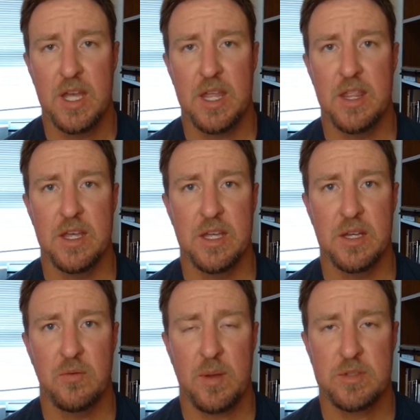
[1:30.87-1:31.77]

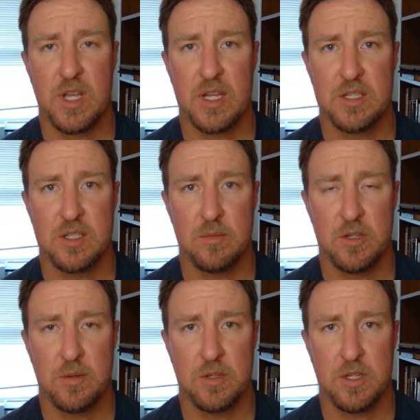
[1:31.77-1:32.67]
The website is
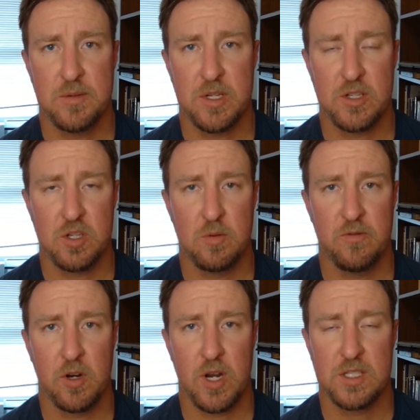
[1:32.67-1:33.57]

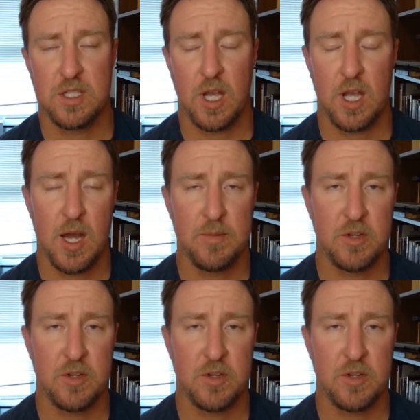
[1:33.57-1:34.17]
www.soberforchrist.com.